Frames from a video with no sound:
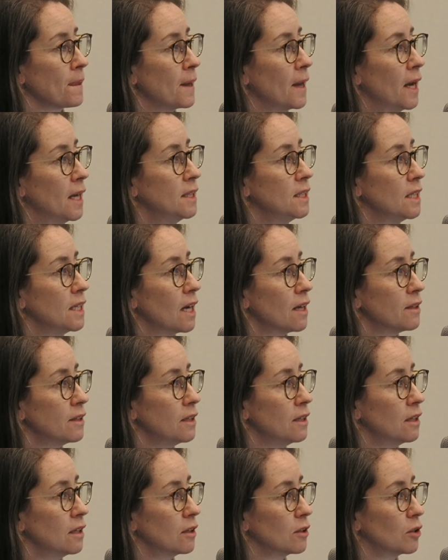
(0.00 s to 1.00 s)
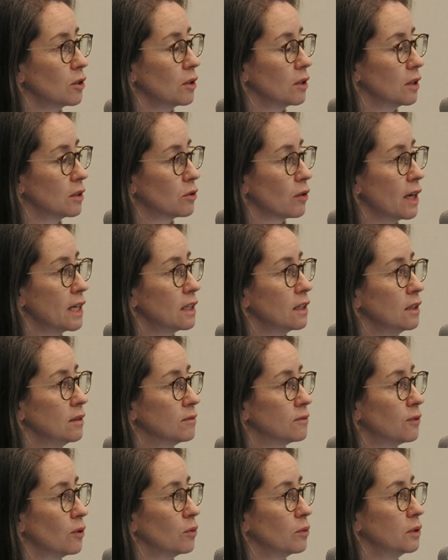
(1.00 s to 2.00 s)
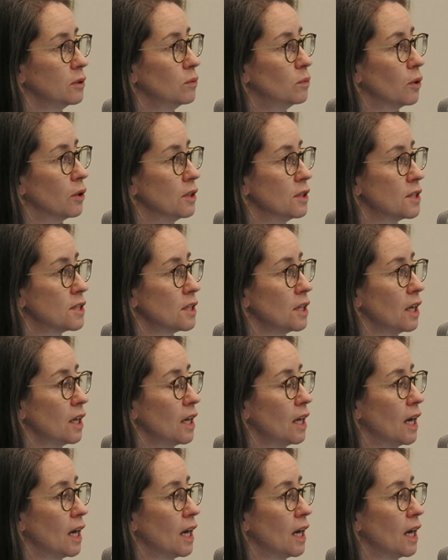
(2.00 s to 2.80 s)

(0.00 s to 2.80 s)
And the other great leap forward was